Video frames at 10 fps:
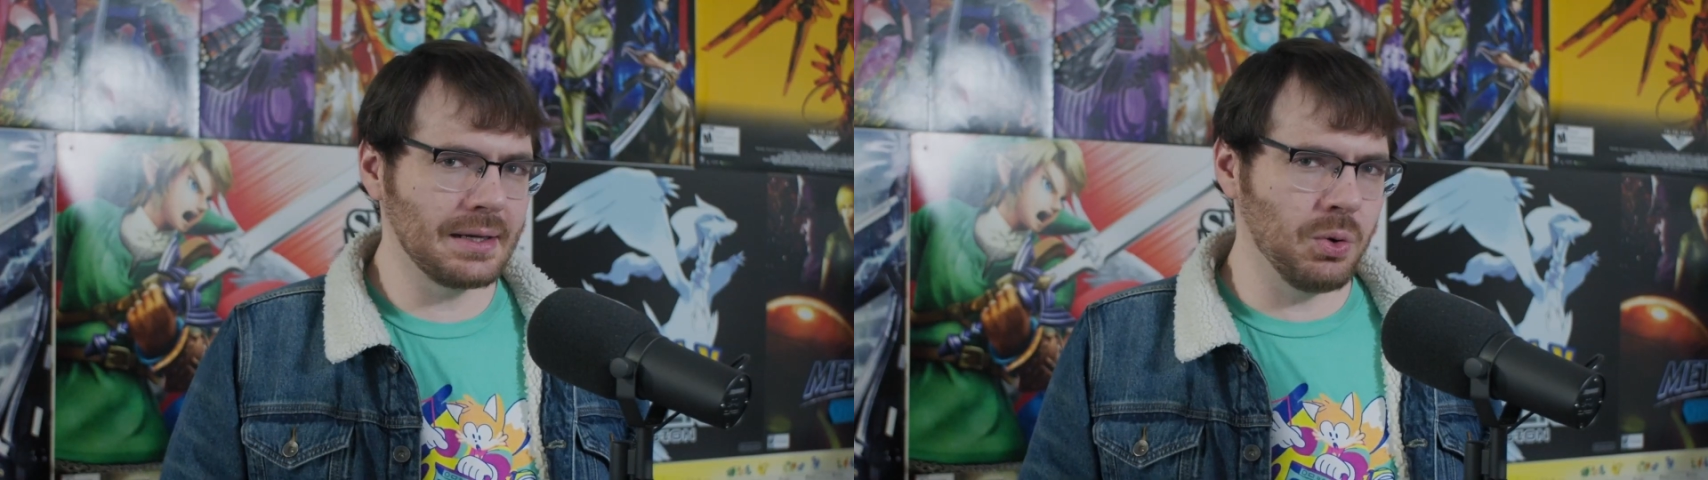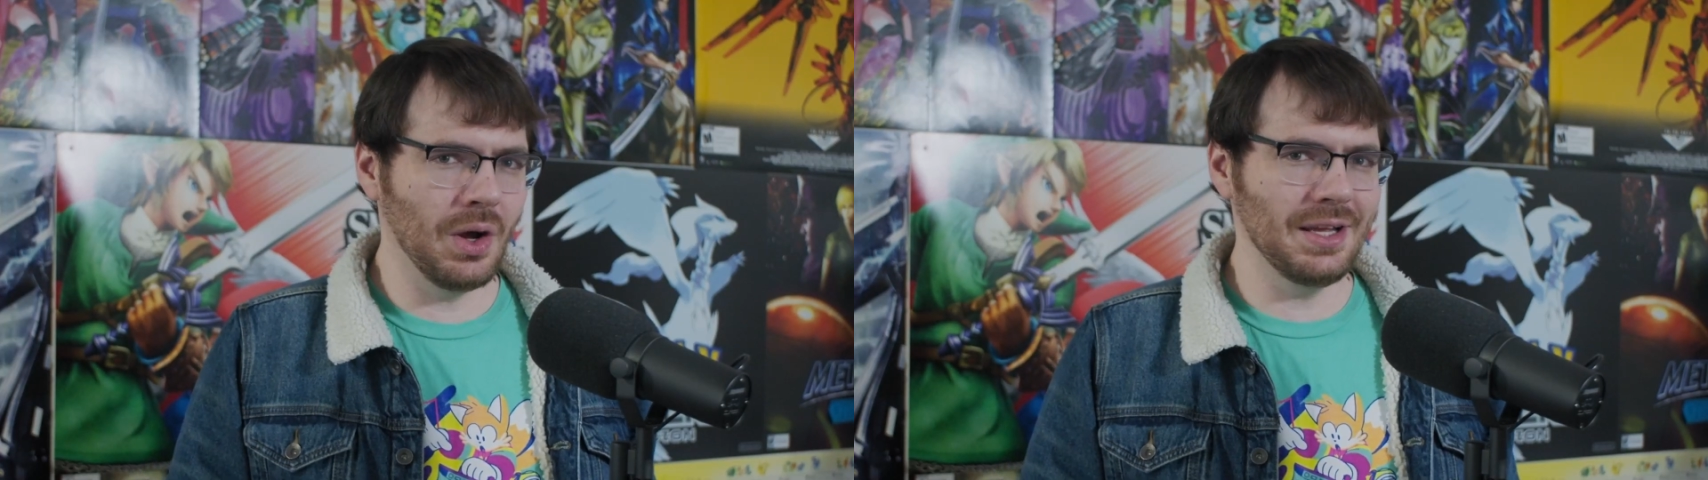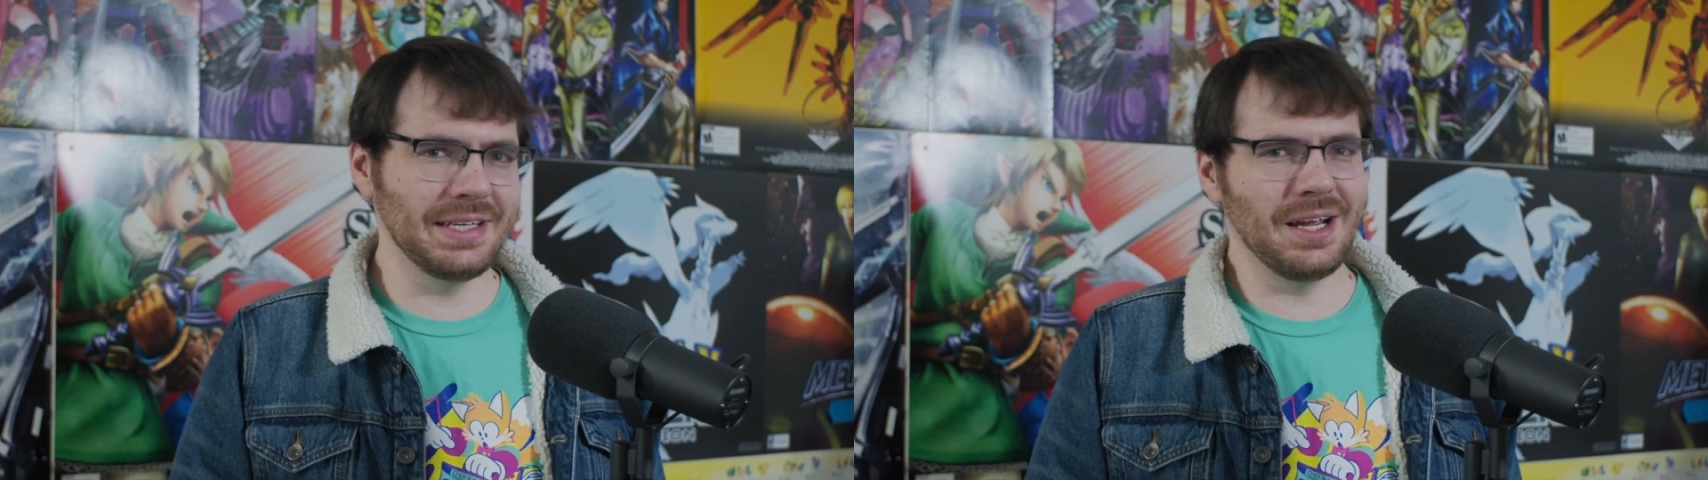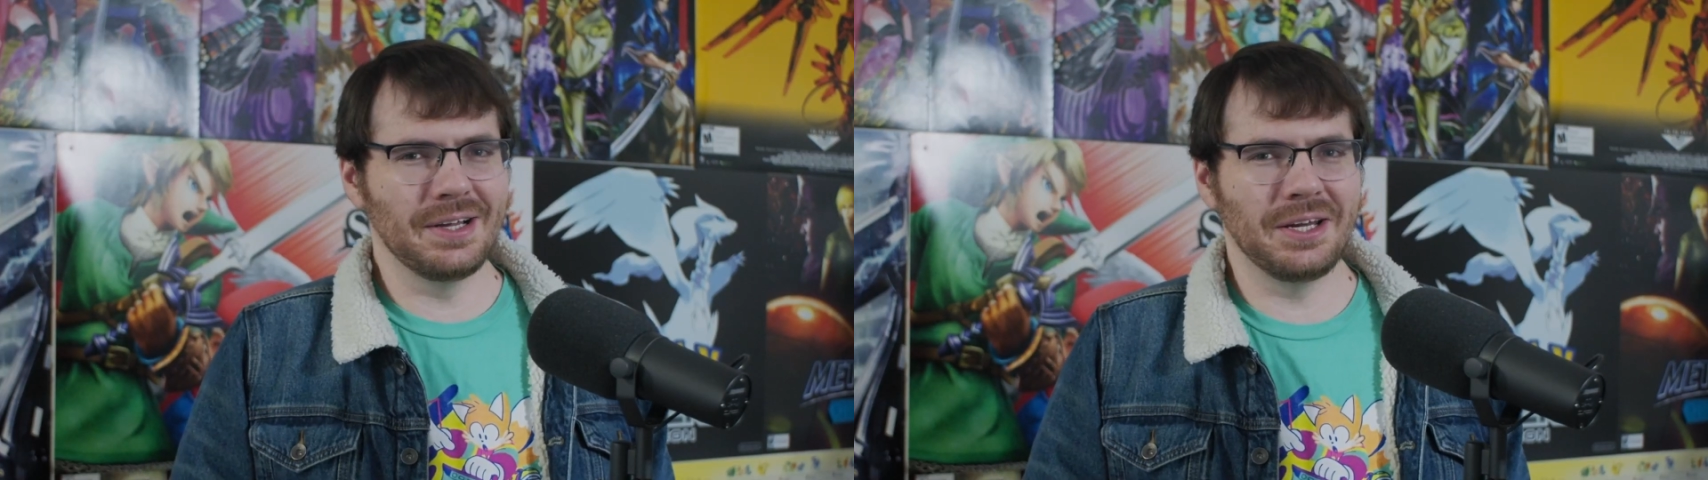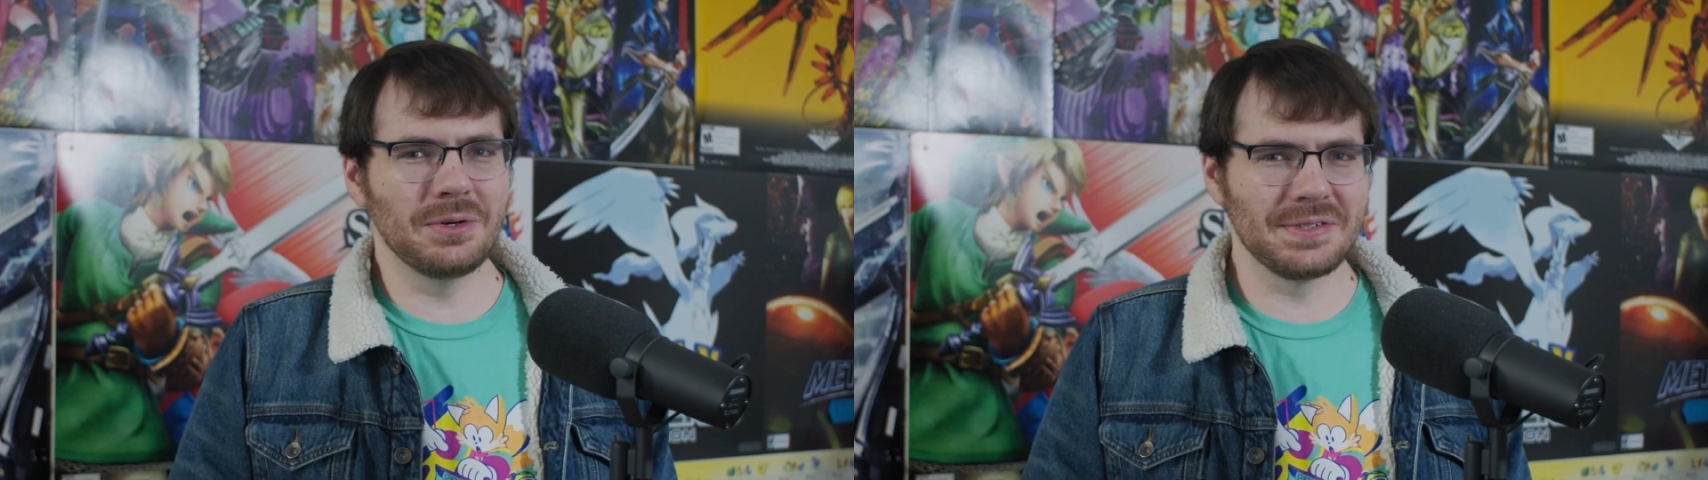quality
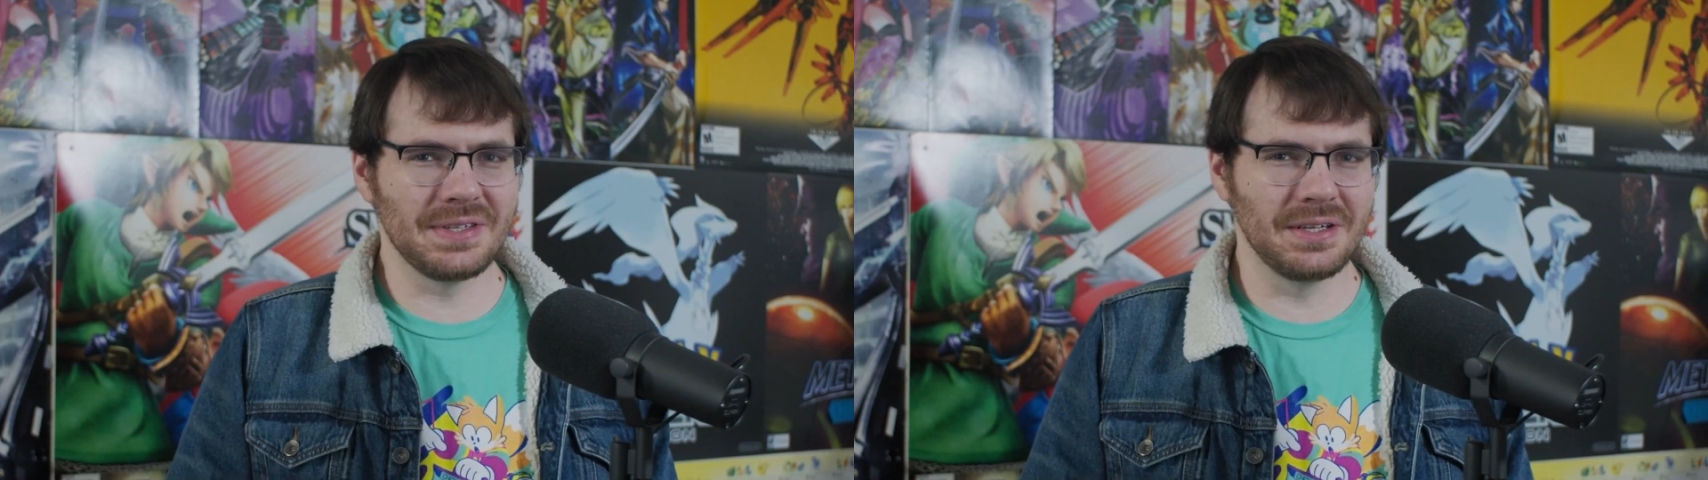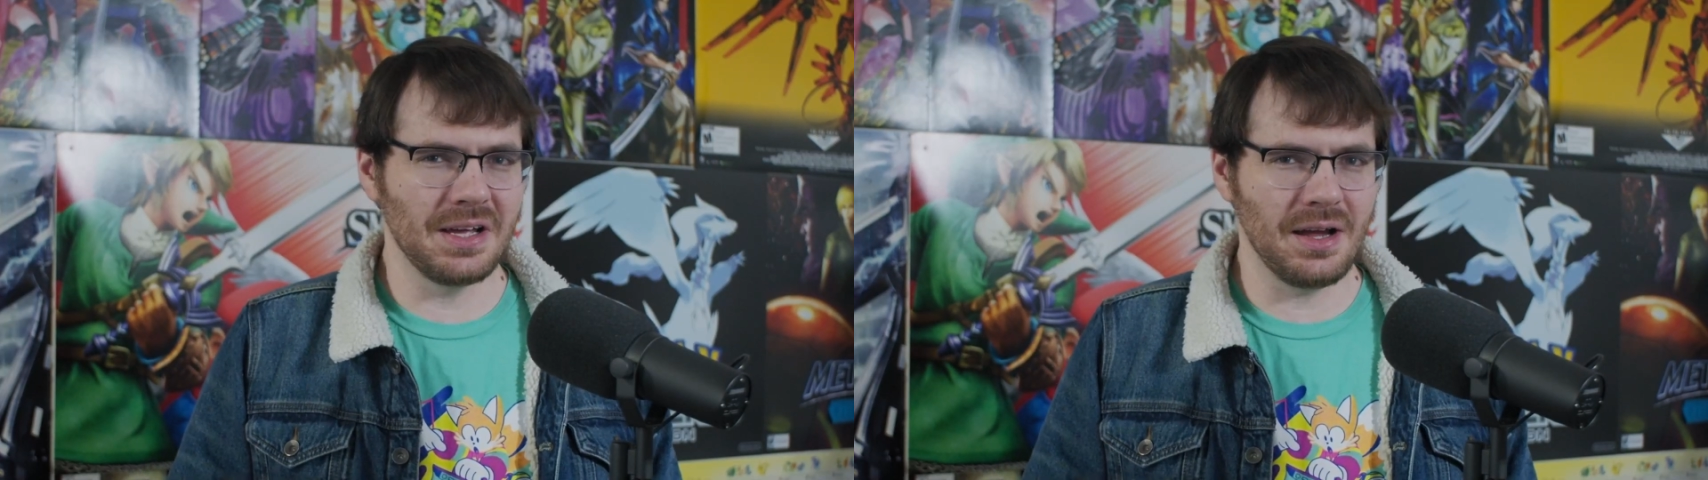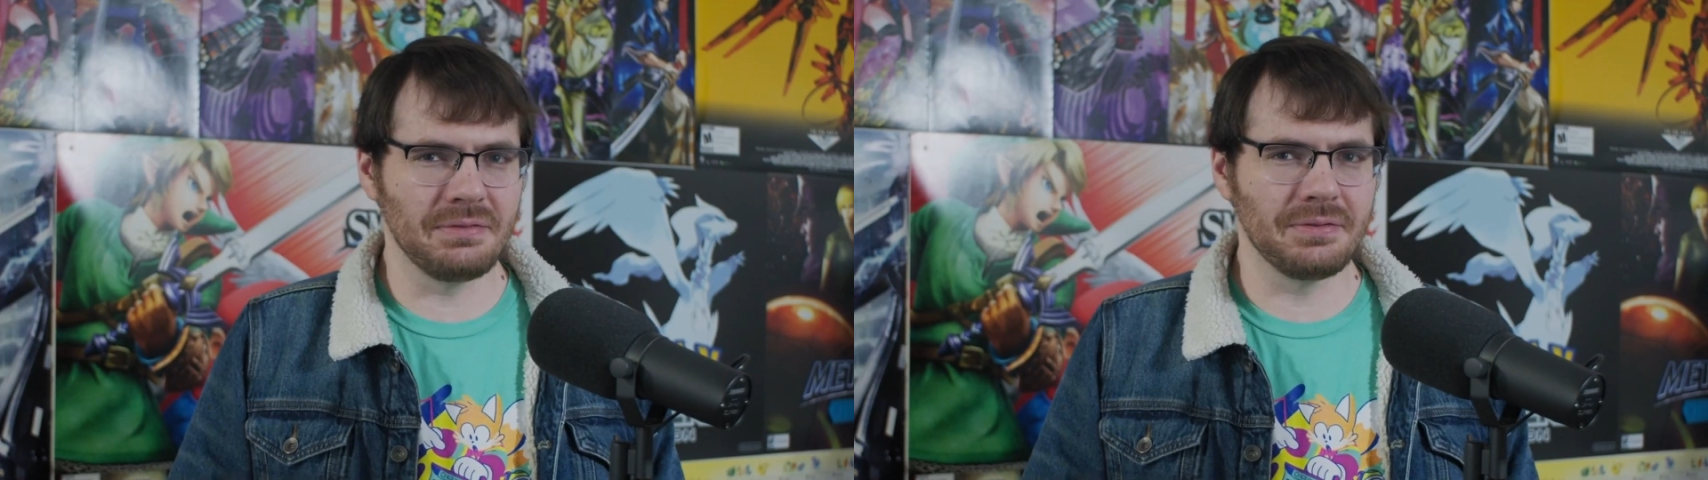audio isn't enough?